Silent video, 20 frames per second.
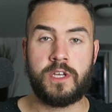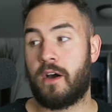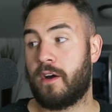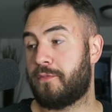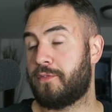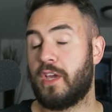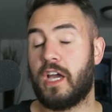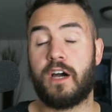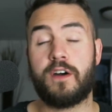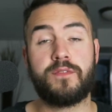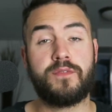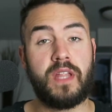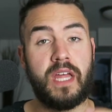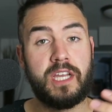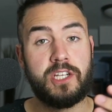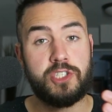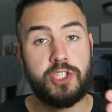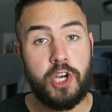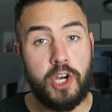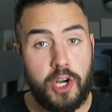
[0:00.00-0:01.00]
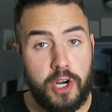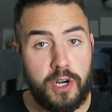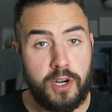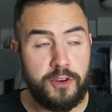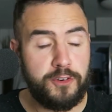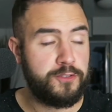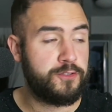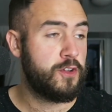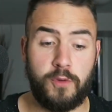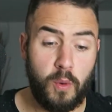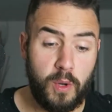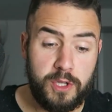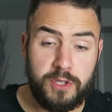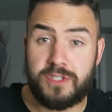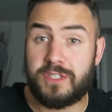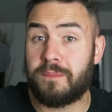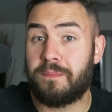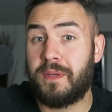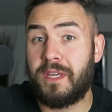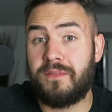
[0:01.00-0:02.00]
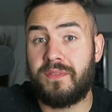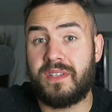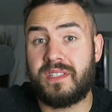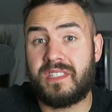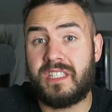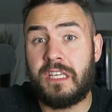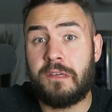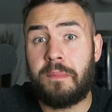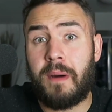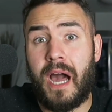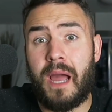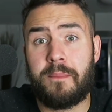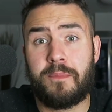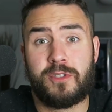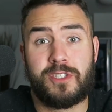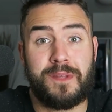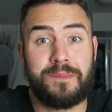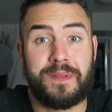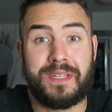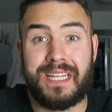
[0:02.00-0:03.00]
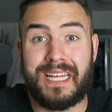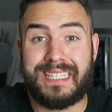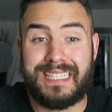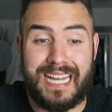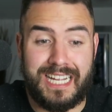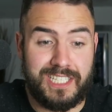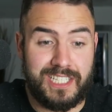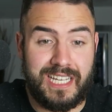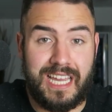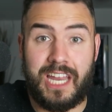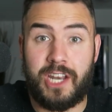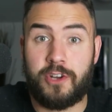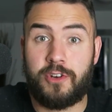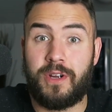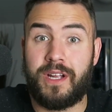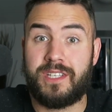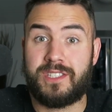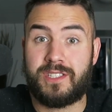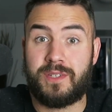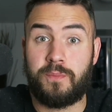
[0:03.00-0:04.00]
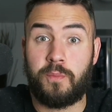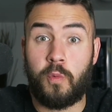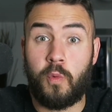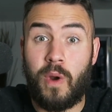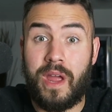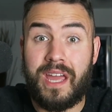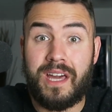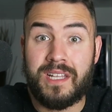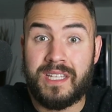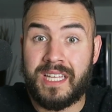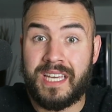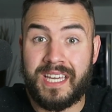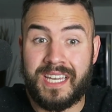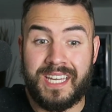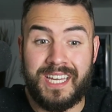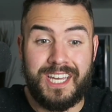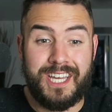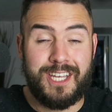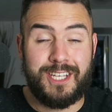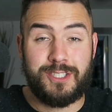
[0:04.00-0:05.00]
Now, if you have like turf, if you want to use some PVC pipe or something like that to kind of create some railing